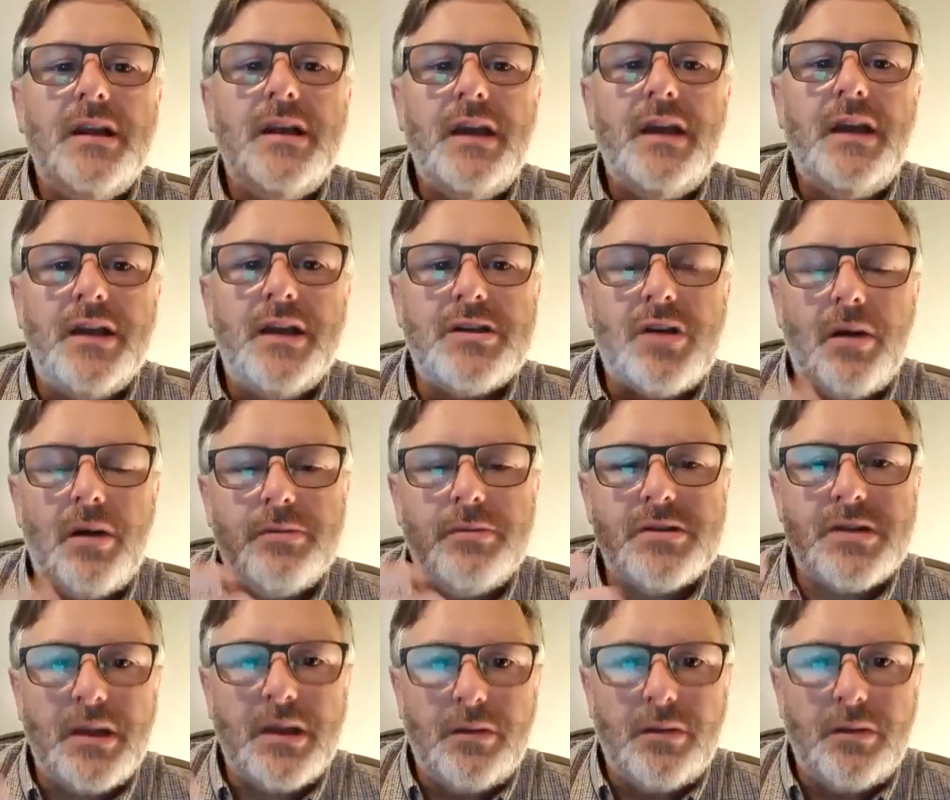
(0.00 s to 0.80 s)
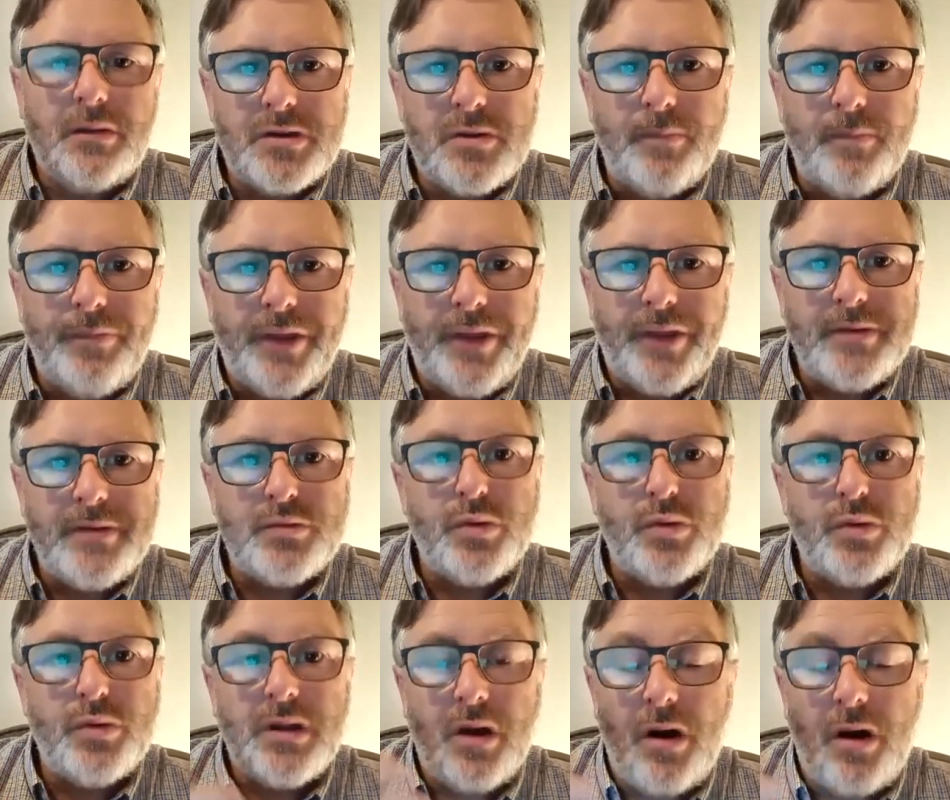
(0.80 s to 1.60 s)
it's almost like sometimes
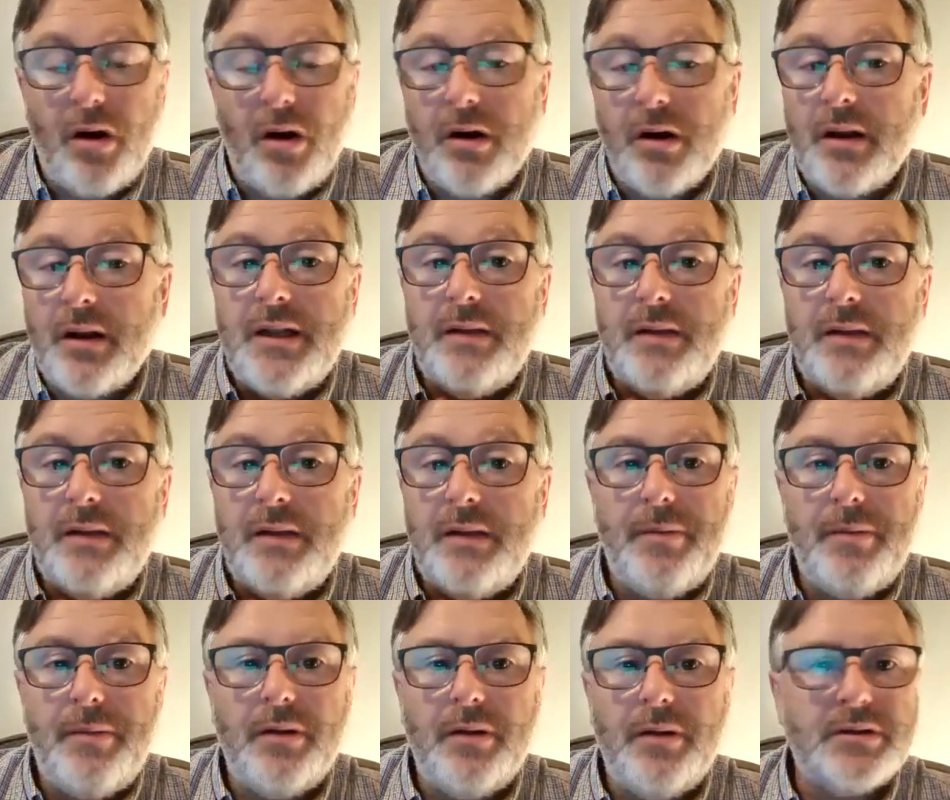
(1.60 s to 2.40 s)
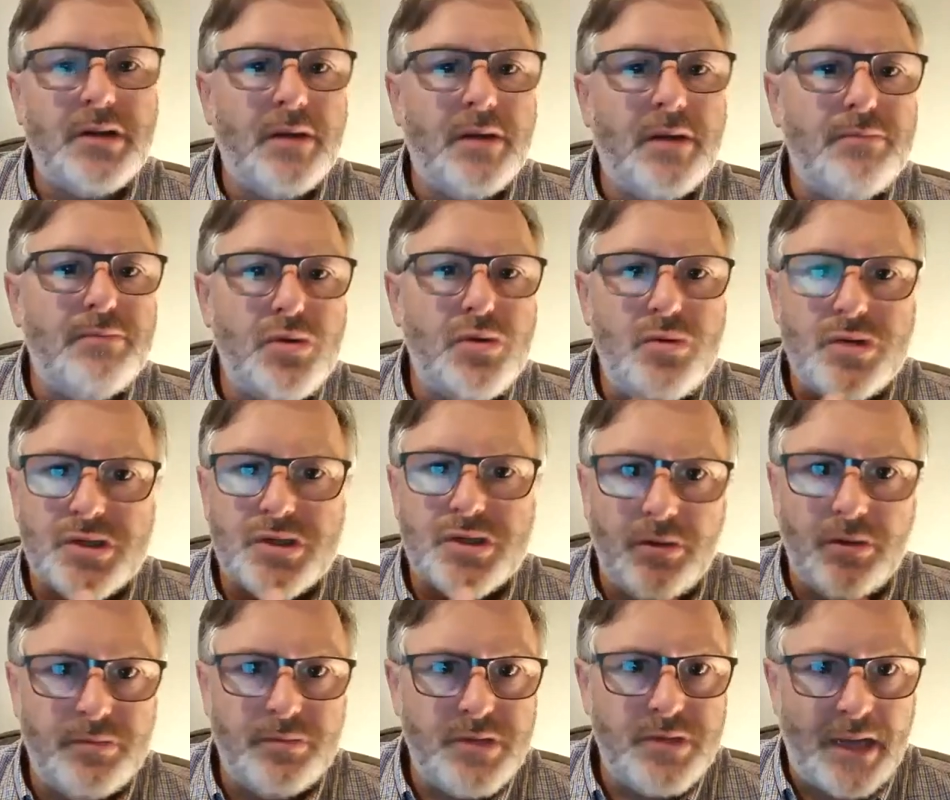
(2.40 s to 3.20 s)
we talk a little bit about taboo
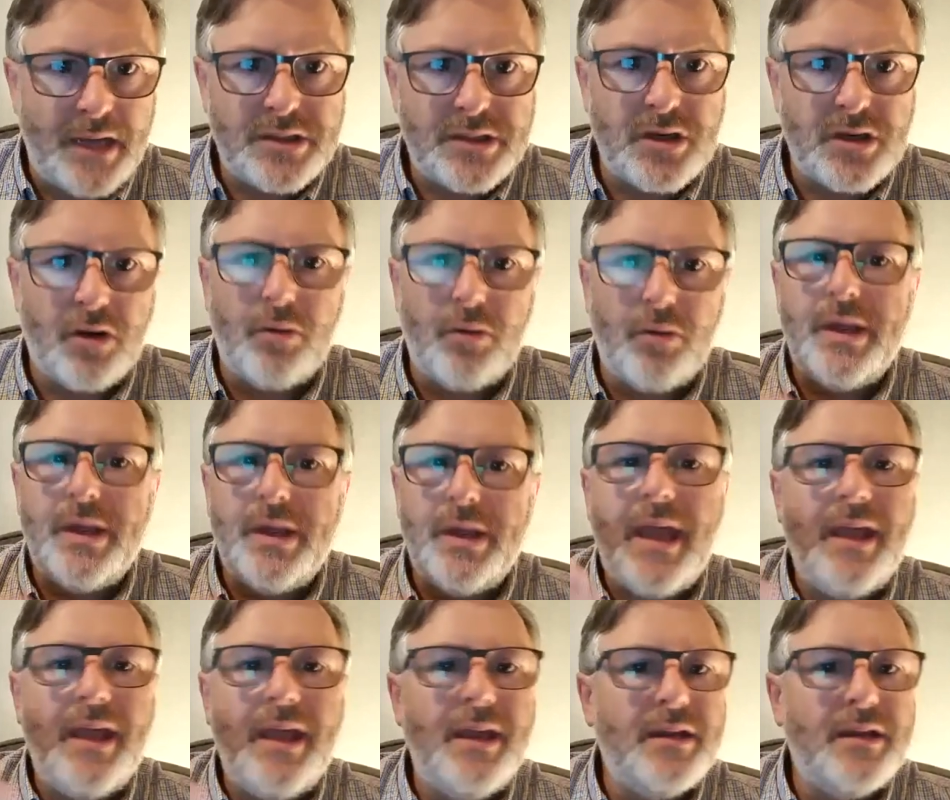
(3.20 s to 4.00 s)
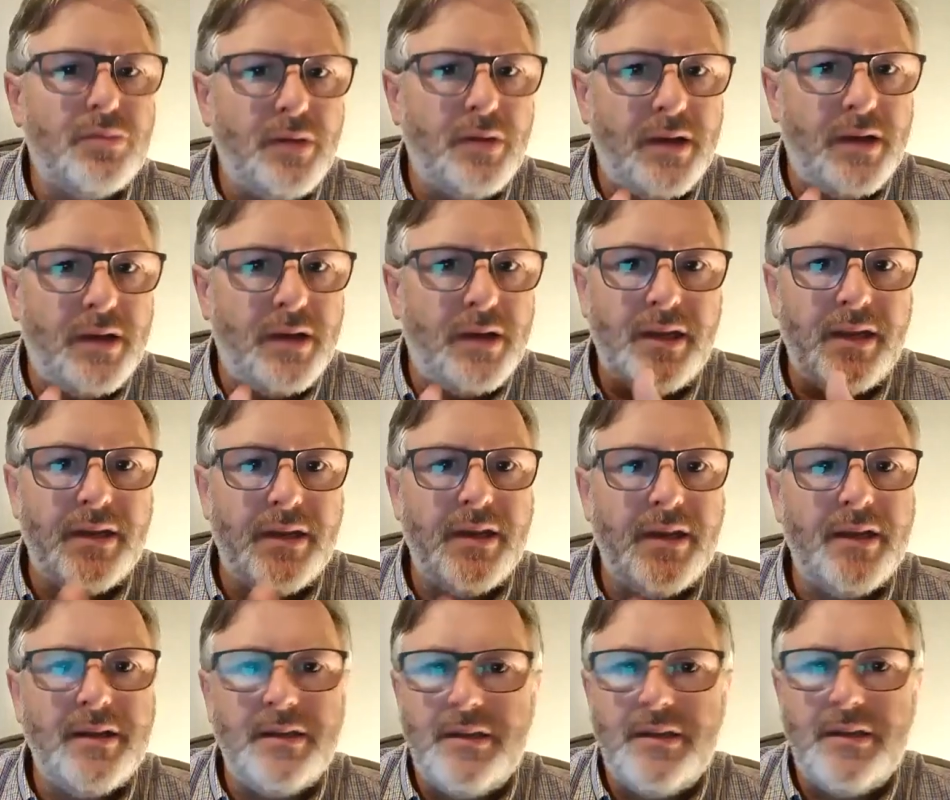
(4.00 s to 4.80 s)
subjects or we get into a, a,
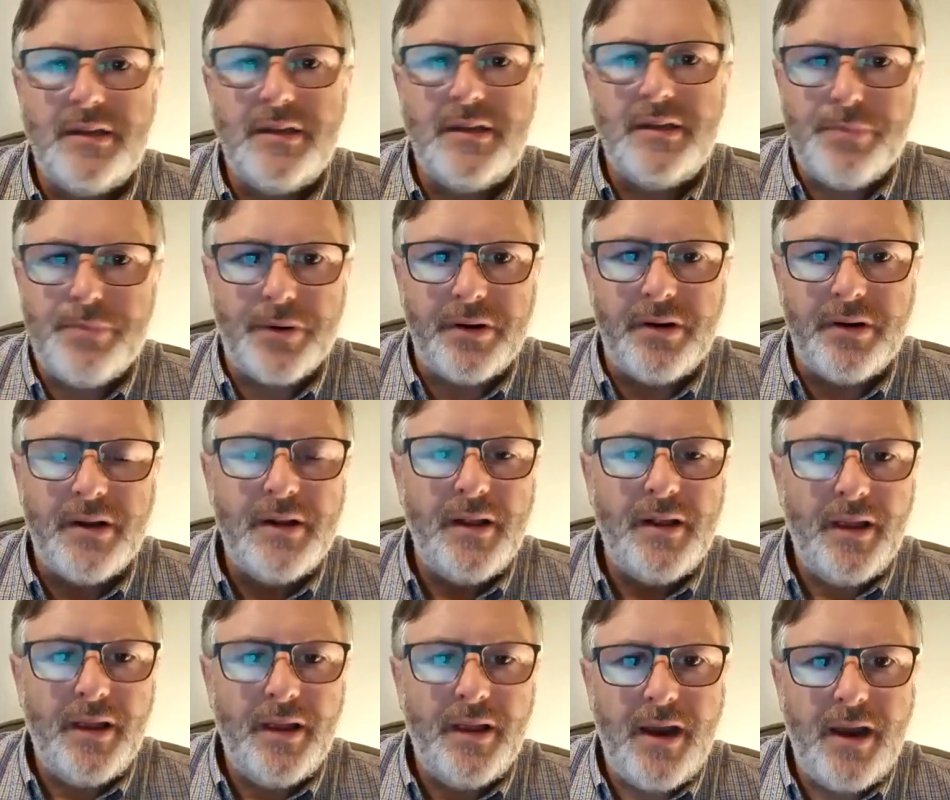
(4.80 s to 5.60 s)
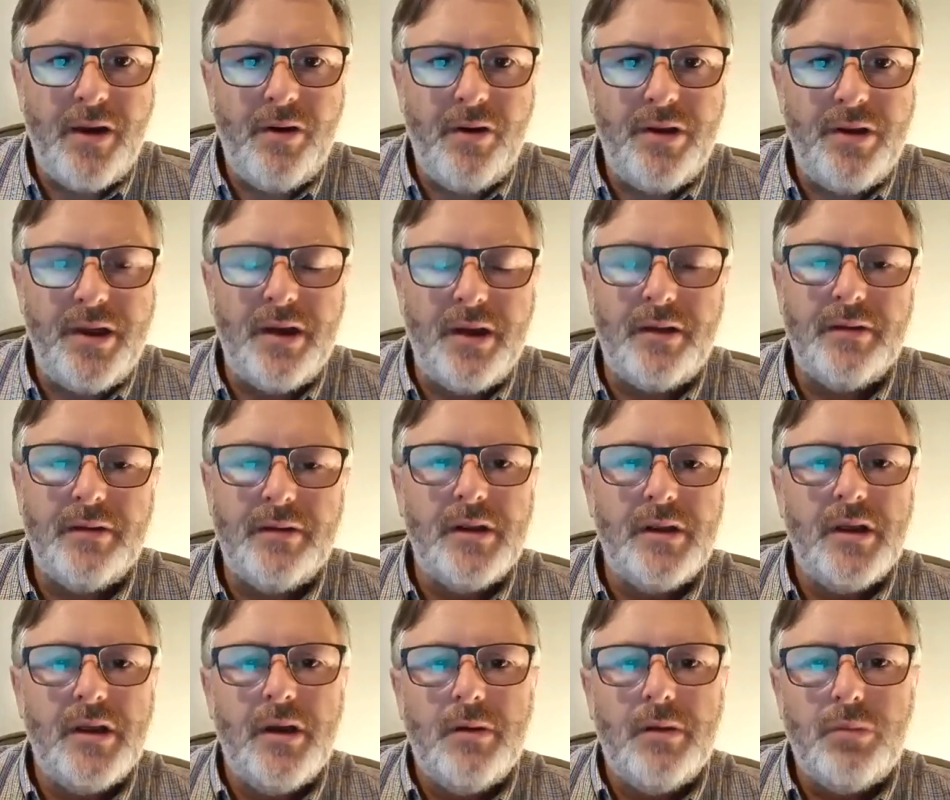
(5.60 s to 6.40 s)
a deeper area
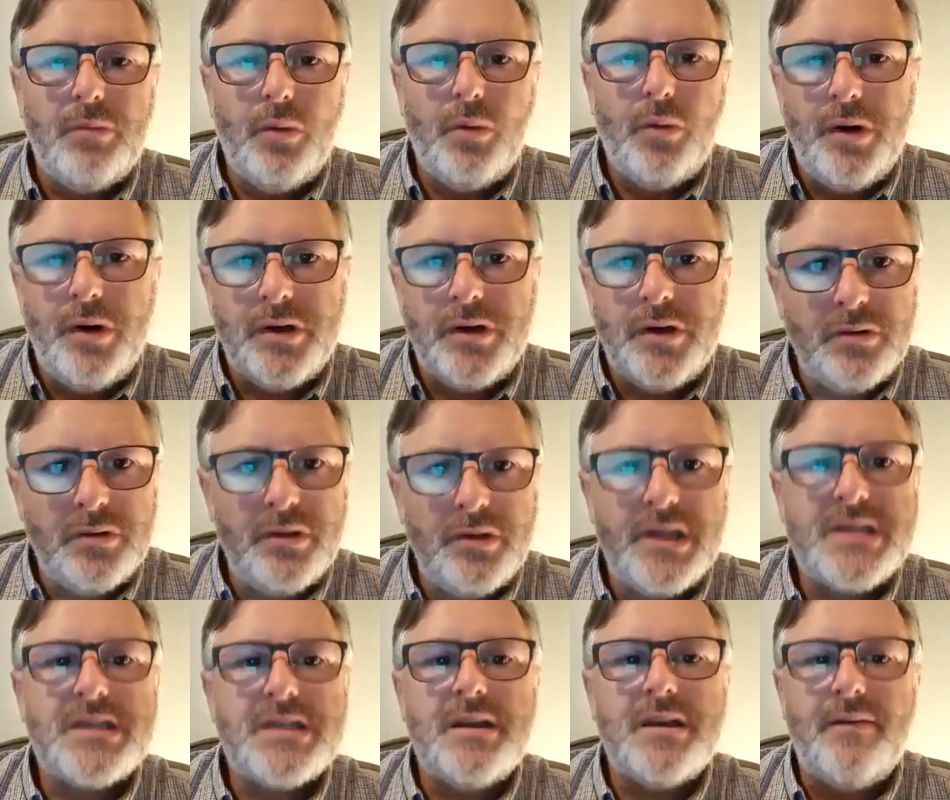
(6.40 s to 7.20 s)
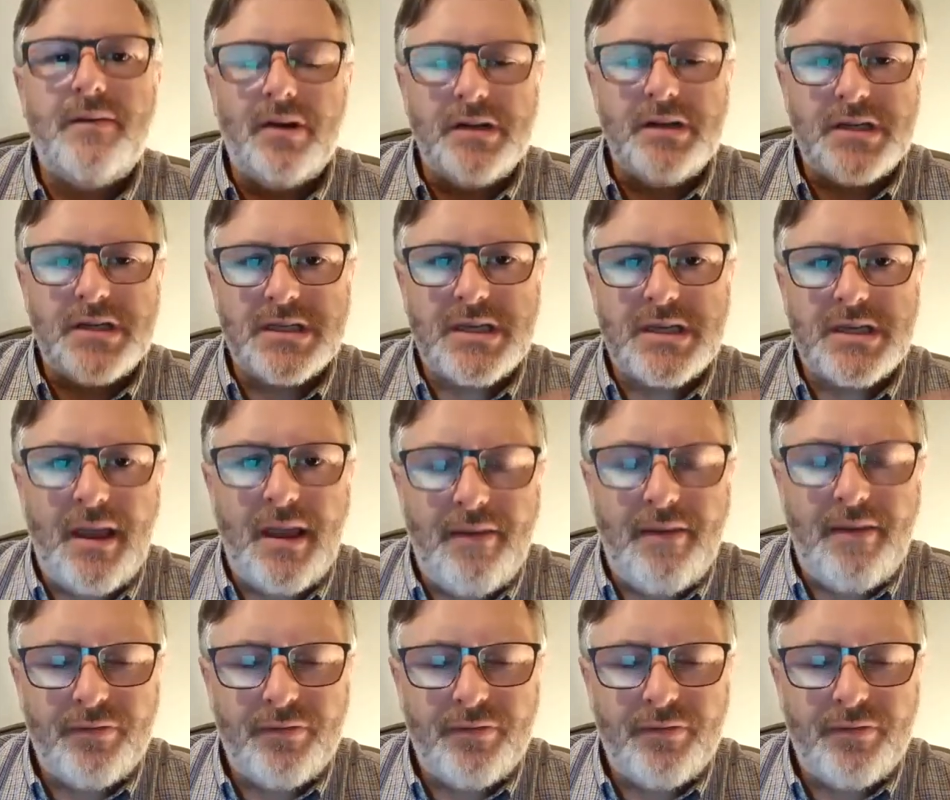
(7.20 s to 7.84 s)
but we're doing this in a very safe